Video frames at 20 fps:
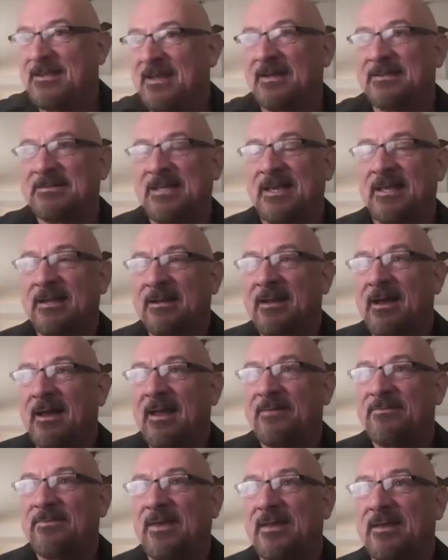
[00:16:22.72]
Dana and I
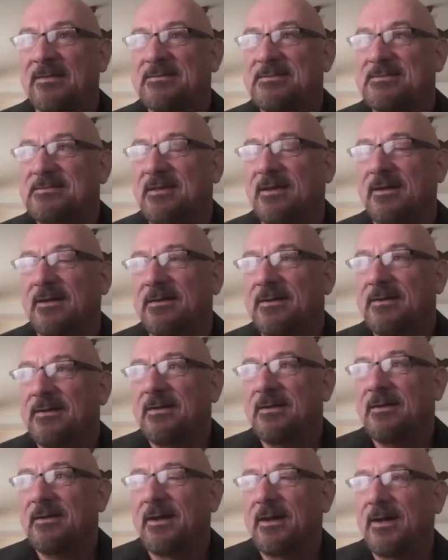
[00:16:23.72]
have kids
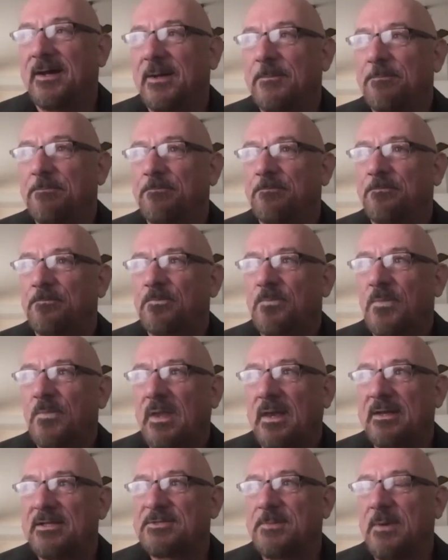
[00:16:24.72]
kind
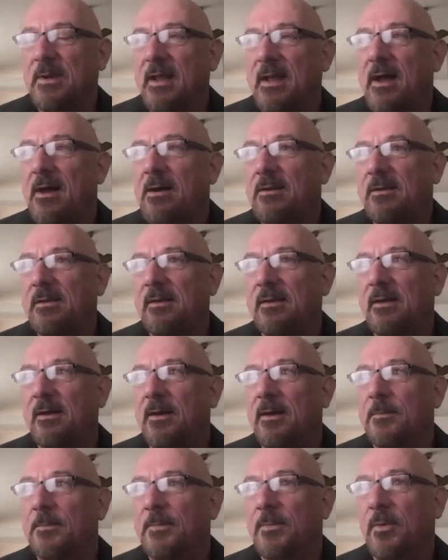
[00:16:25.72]
of spread out,
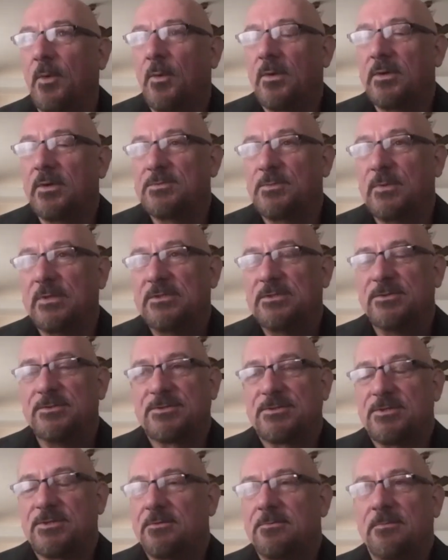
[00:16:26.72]
but we do
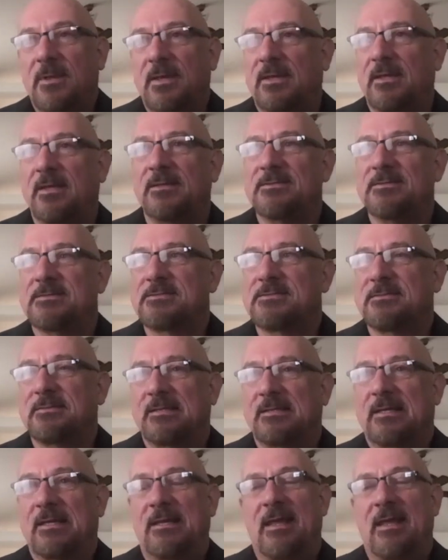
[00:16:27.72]
Zoom meetings
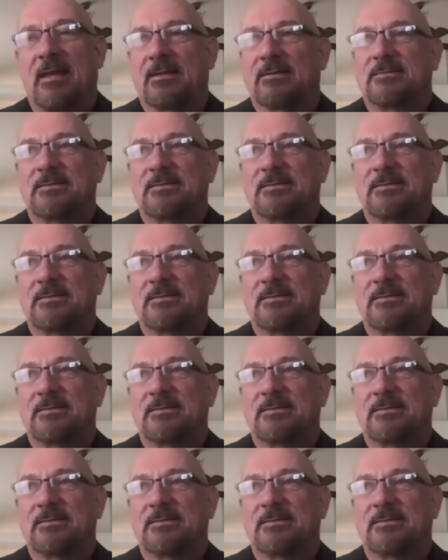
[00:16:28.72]
to connect